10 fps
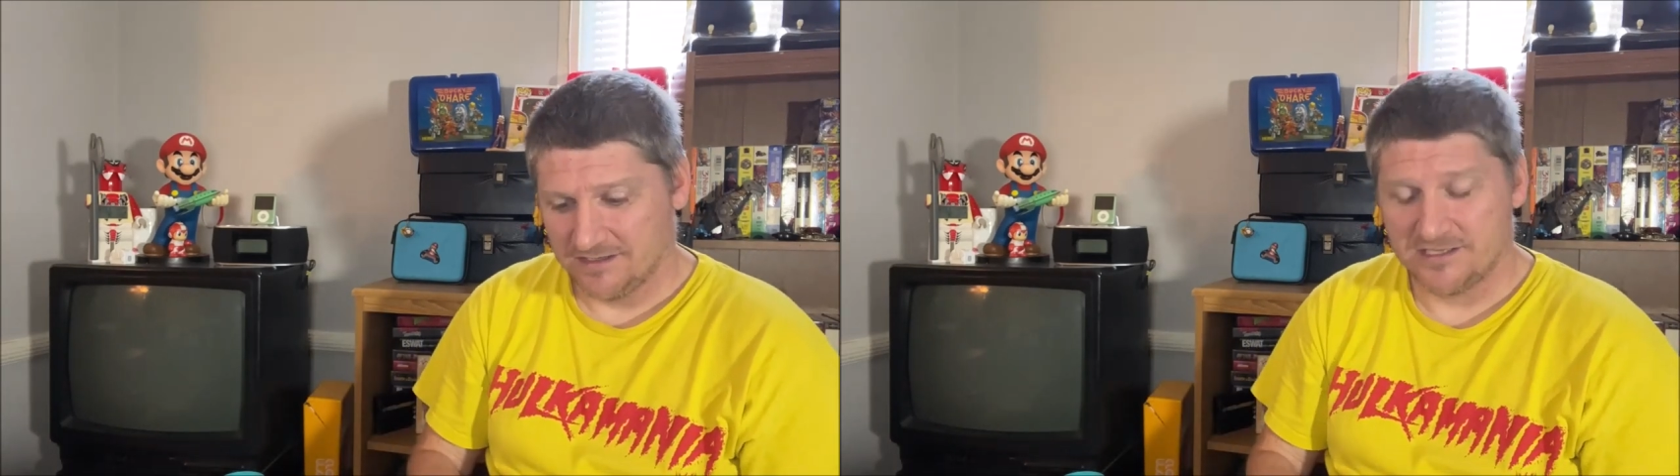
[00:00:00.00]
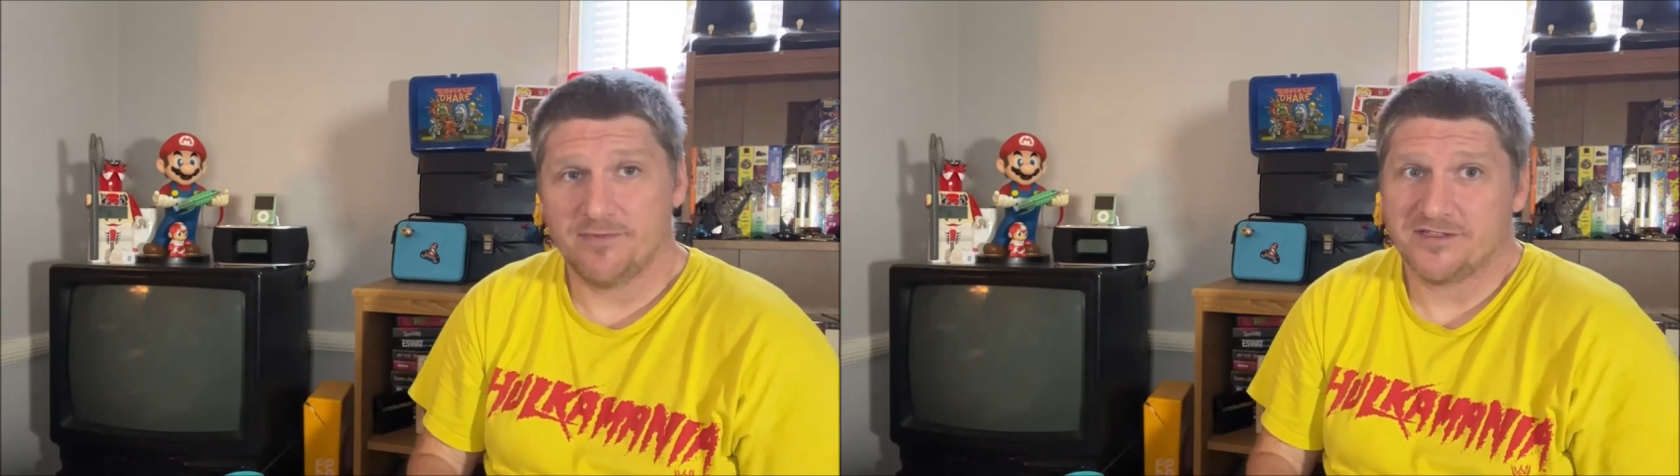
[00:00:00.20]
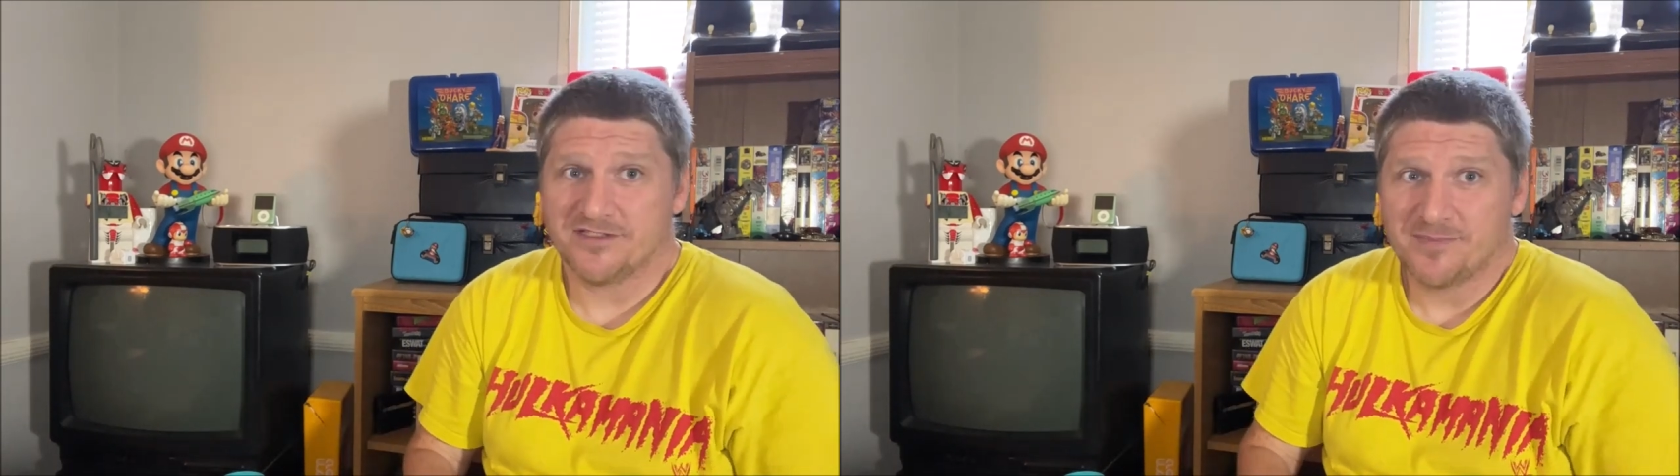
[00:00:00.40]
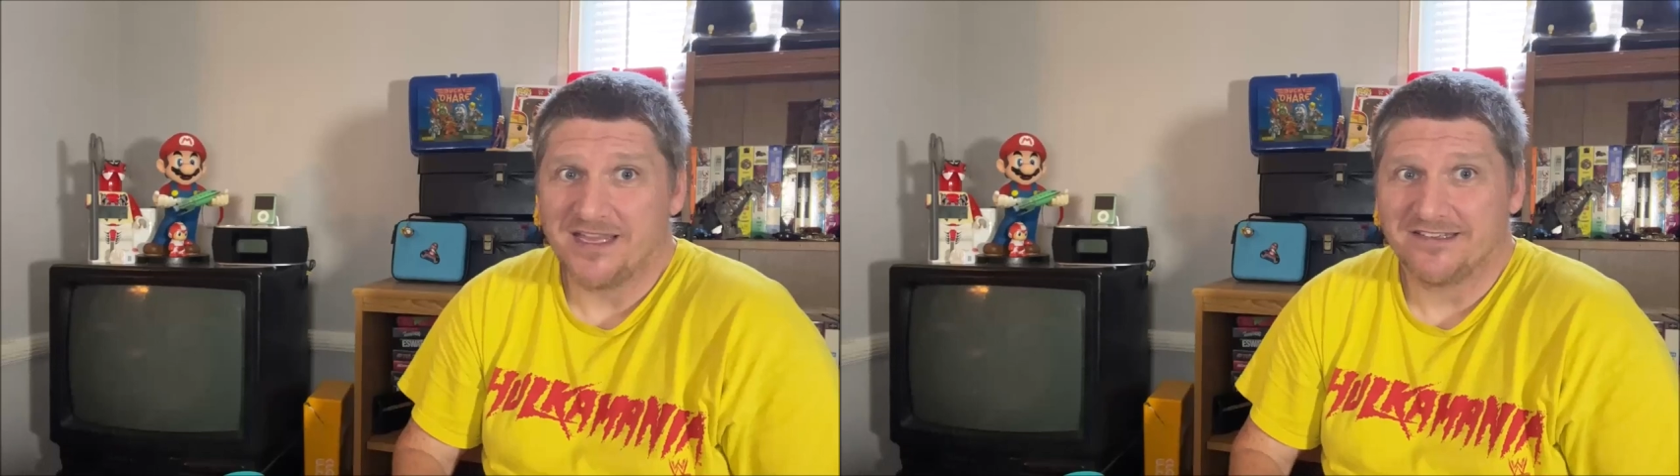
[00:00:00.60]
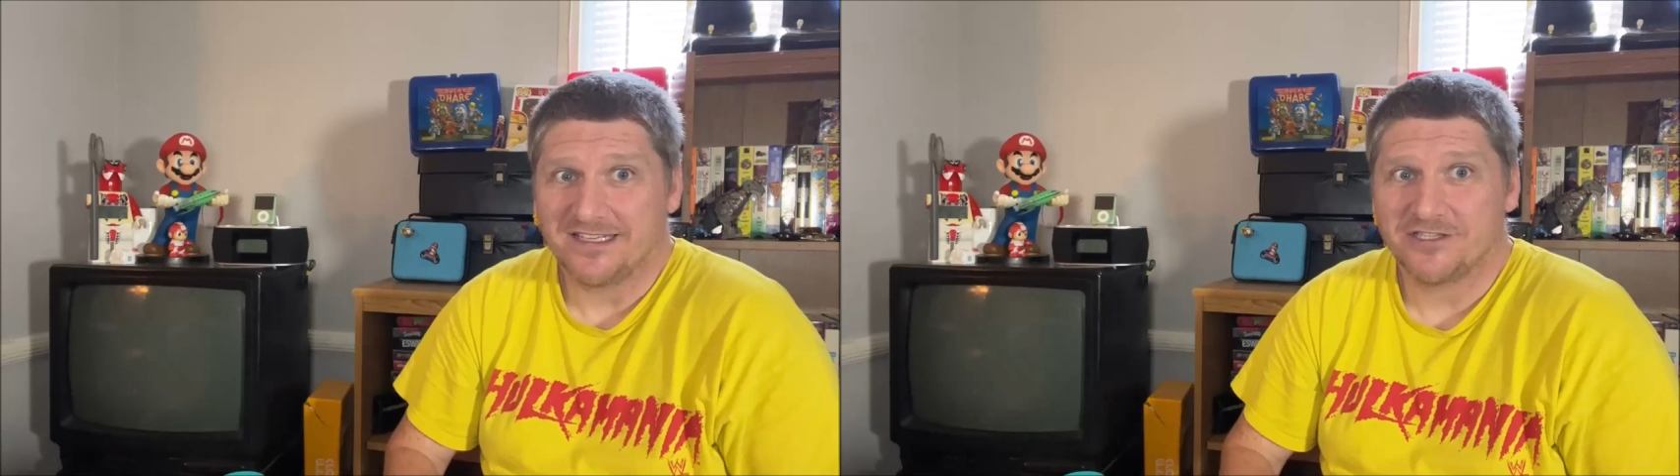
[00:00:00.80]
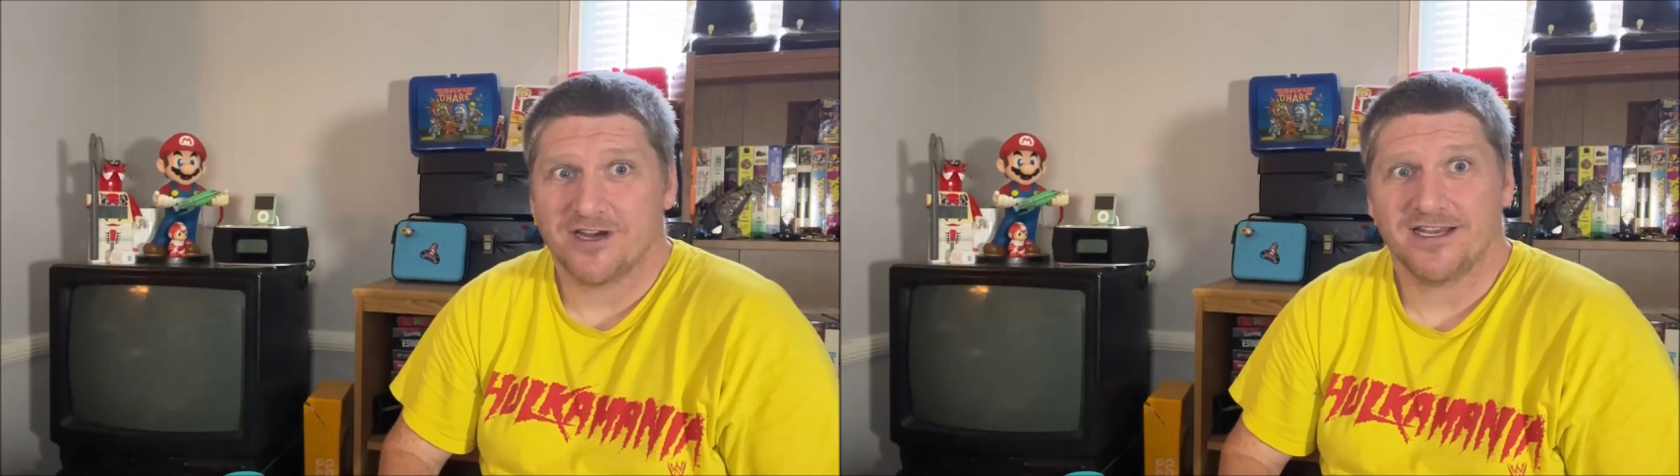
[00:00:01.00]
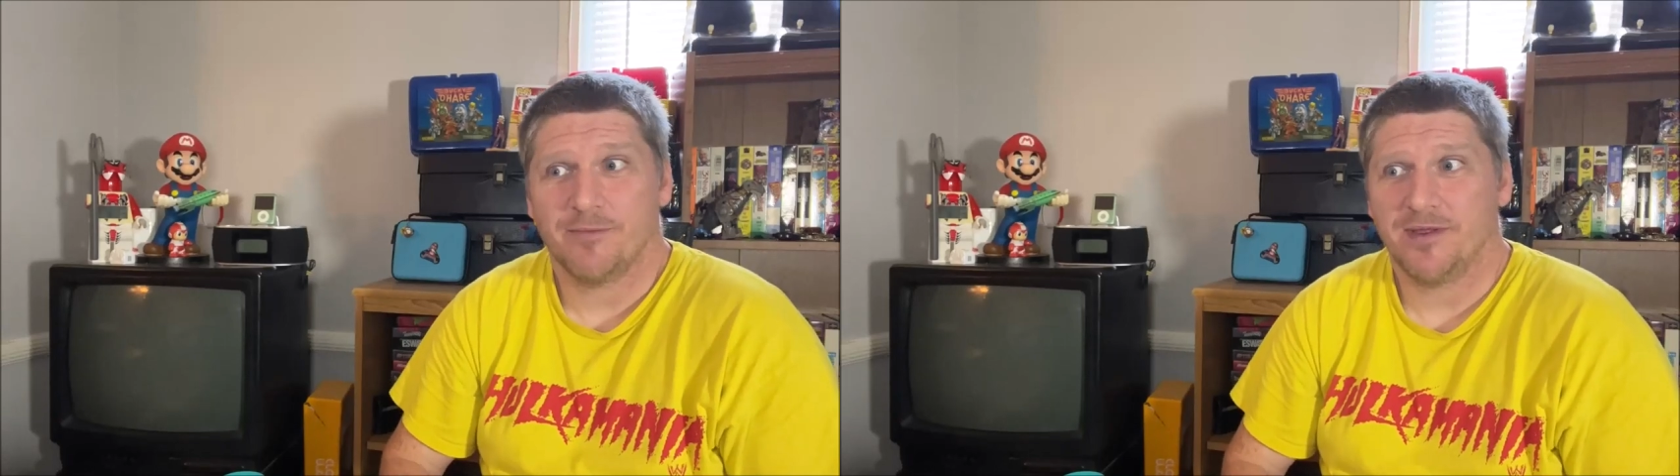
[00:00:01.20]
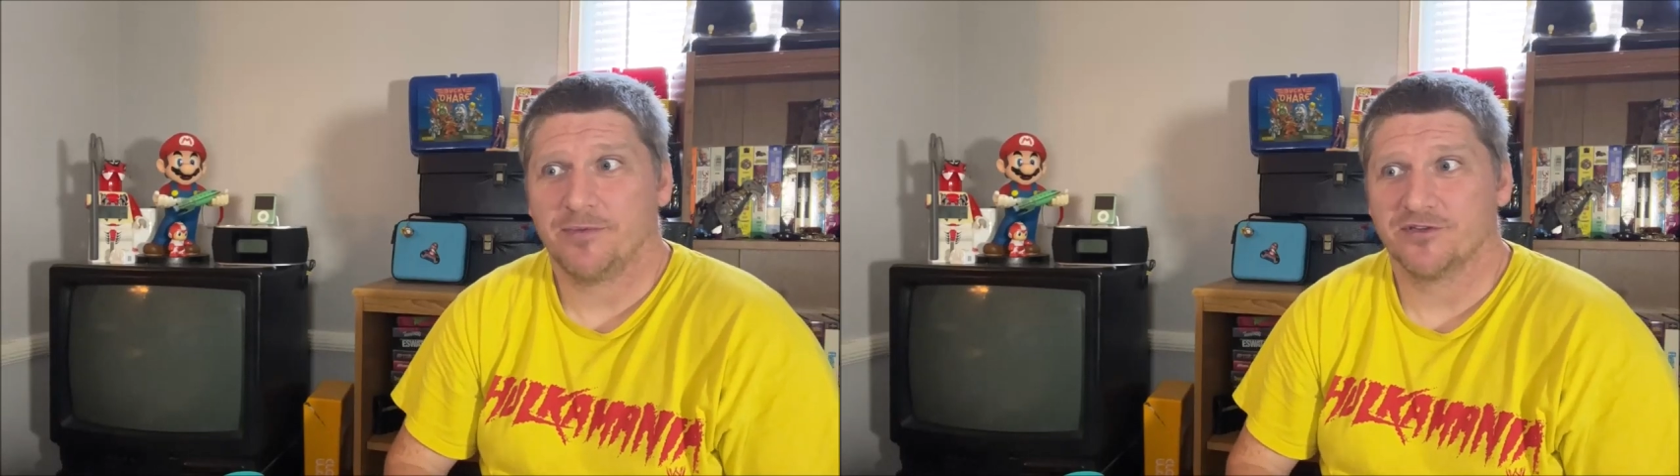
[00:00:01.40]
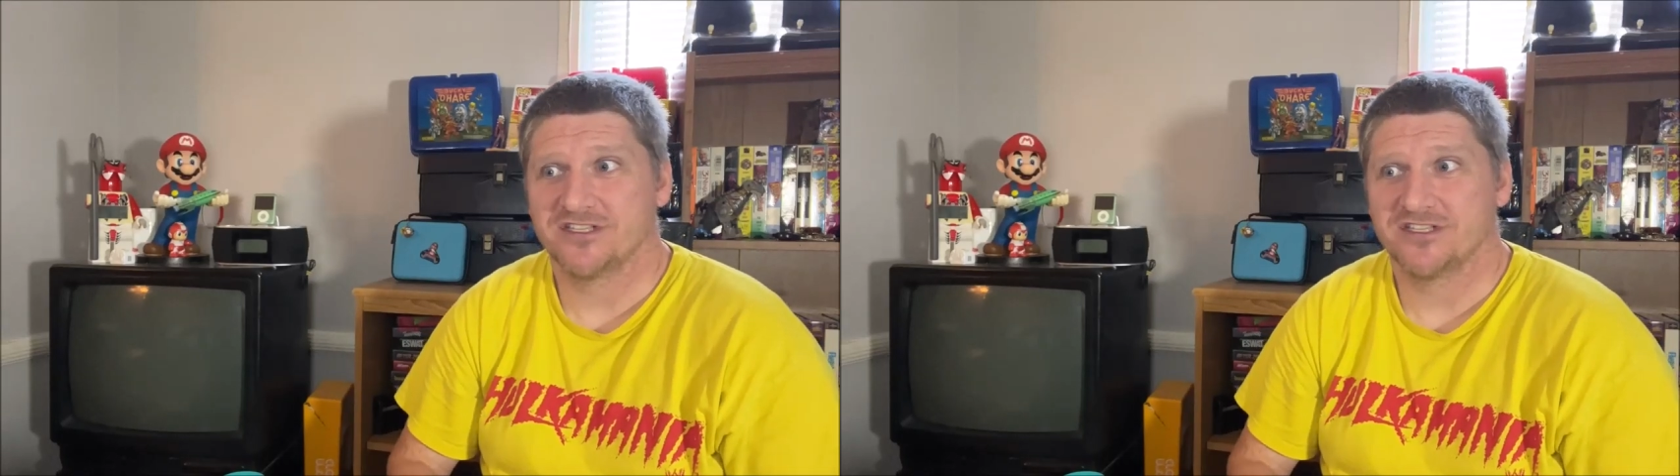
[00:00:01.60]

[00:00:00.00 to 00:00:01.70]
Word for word: She, she was basically trying to get people